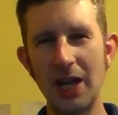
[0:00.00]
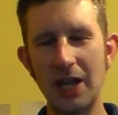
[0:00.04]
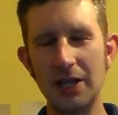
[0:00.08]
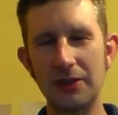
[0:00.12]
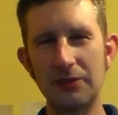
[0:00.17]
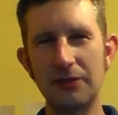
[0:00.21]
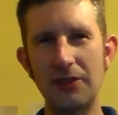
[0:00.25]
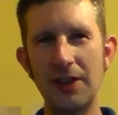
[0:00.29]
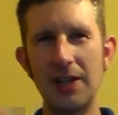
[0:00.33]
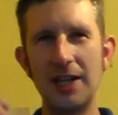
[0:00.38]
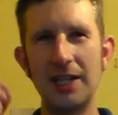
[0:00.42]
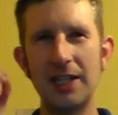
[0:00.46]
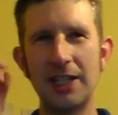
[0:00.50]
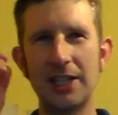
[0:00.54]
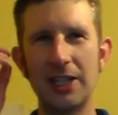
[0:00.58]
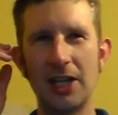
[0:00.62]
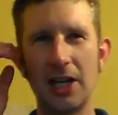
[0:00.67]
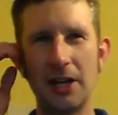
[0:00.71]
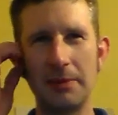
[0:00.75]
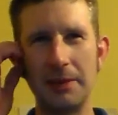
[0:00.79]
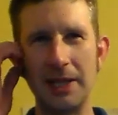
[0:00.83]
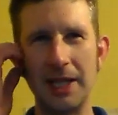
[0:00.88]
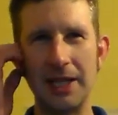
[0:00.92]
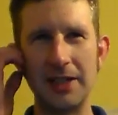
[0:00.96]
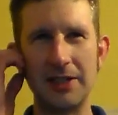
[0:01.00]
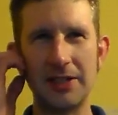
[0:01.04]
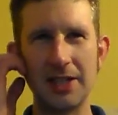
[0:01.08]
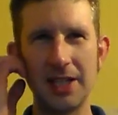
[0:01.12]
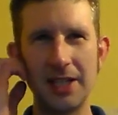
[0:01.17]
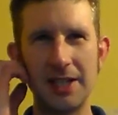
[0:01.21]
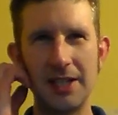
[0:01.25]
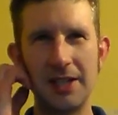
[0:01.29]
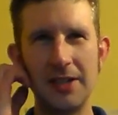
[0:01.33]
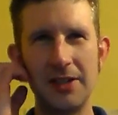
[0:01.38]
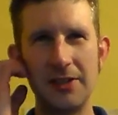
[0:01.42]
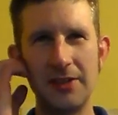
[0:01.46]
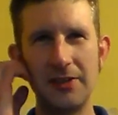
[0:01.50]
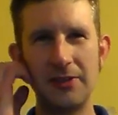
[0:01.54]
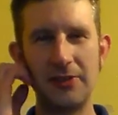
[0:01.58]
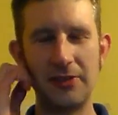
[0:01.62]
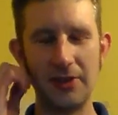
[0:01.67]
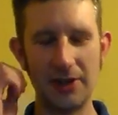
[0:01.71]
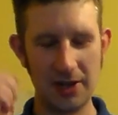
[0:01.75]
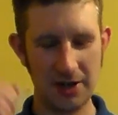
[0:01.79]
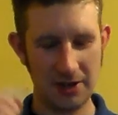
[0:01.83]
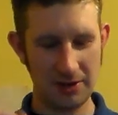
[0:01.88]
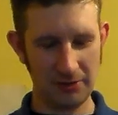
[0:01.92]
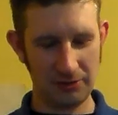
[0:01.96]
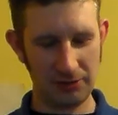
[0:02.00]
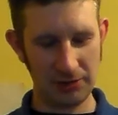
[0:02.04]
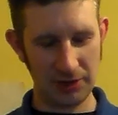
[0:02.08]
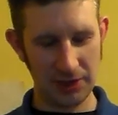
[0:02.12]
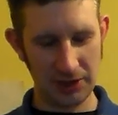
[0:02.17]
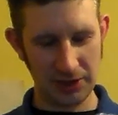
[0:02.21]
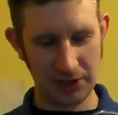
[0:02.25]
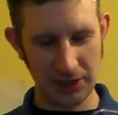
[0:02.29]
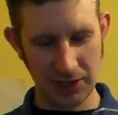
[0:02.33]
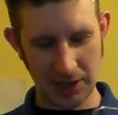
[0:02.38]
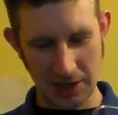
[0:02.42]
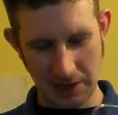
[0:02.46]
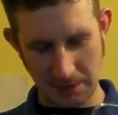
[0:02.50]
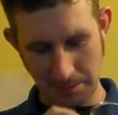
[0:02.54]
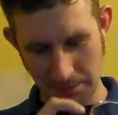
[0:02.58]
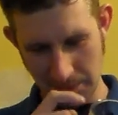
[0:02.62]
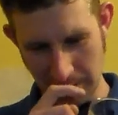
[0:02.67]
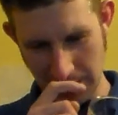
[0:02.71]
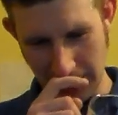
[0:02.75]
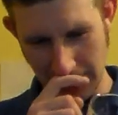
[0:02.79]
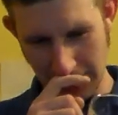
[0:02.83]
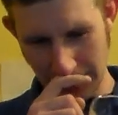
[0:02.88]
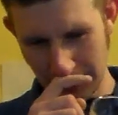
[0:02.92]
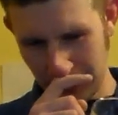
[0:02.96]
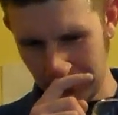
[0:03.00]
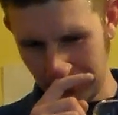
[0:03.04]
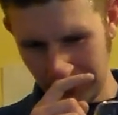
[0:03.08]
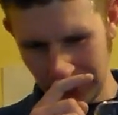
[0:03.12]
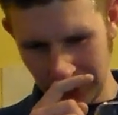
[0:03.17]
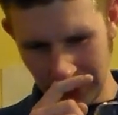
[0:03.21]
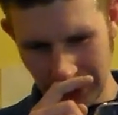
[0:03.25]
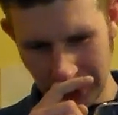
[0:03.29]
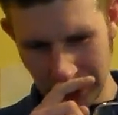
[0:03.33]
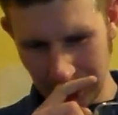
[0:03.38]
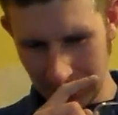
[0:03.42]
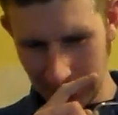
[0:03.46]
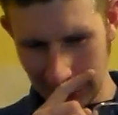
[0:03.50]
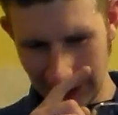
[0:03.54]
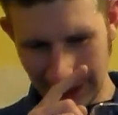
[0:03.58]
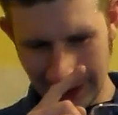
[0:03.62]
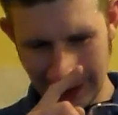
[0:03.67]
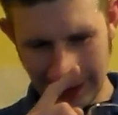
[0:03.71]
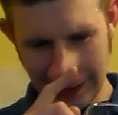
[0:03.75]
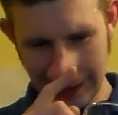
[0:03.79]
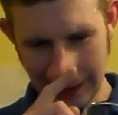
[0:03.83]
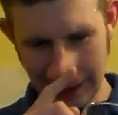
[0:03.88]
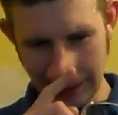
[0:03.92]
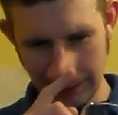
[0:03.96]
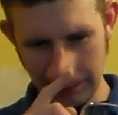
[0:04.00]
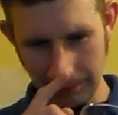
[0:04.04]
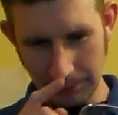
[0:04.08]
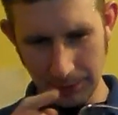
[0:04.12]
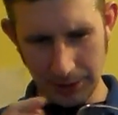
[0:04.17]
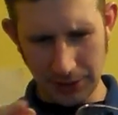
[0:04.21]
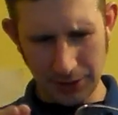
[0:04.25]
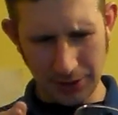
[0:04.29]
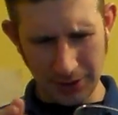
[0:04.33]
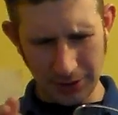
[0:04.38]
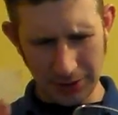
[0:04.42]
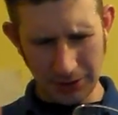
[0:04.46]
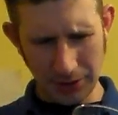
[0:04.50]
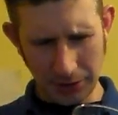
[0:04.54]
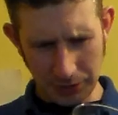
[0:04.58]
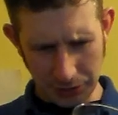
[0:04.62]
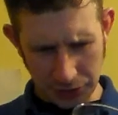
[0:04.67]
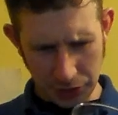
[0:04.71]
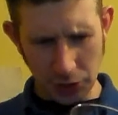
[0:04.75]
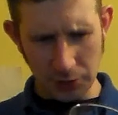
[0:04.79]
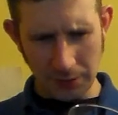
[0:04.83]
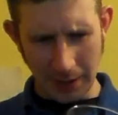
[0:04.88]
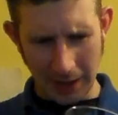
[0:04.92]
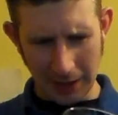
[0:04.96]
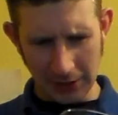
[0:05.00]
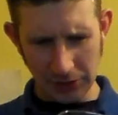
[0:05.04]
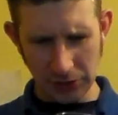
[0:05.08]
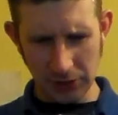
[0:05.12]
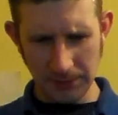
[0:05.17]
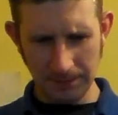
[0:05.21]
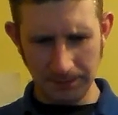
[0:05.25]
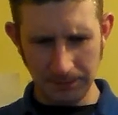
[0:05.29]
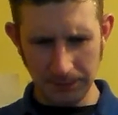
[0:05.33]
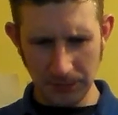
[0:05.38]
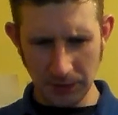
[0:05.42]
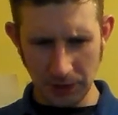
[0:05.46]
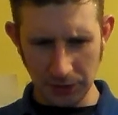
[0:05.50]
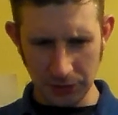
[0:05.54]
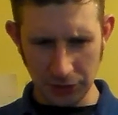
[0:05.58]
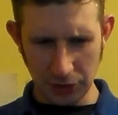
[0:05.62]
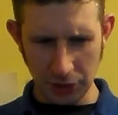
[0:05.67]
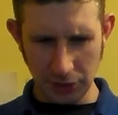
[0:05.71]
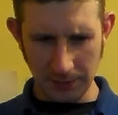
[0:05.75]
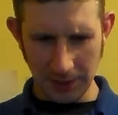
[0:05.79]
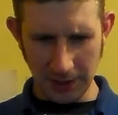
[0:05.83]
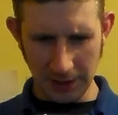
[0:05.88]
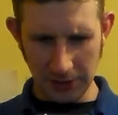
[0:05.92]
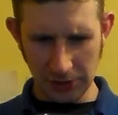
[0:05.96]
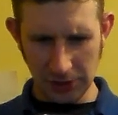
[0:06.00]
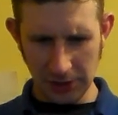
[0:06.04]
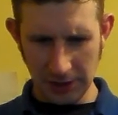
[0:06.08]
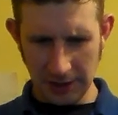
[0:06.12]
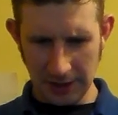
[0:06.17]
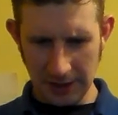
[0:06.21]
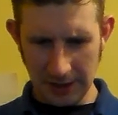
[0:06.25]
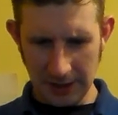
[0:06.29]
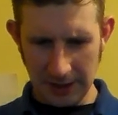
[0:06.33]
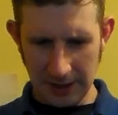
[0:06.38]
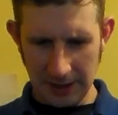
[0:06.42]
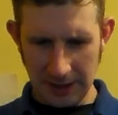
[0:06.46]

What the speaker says: Yeah, it's fairly carbonated for a dark beer, but not too much, not too much.